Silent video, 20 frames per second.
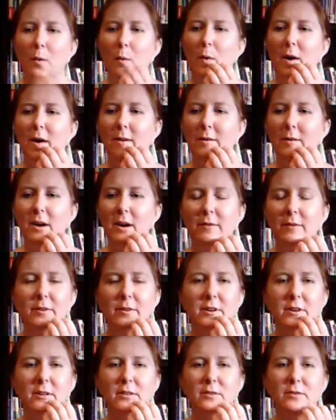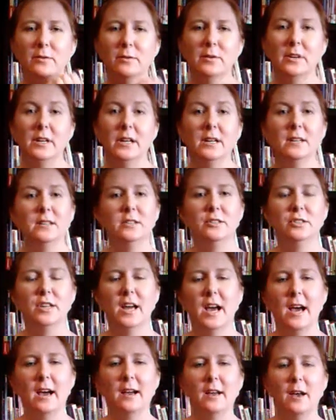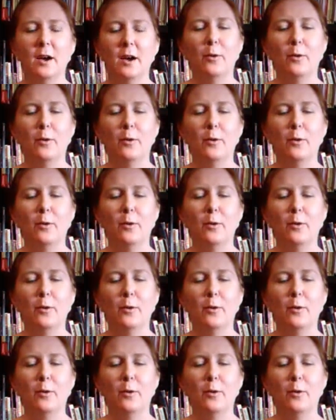While covering a story, Jack,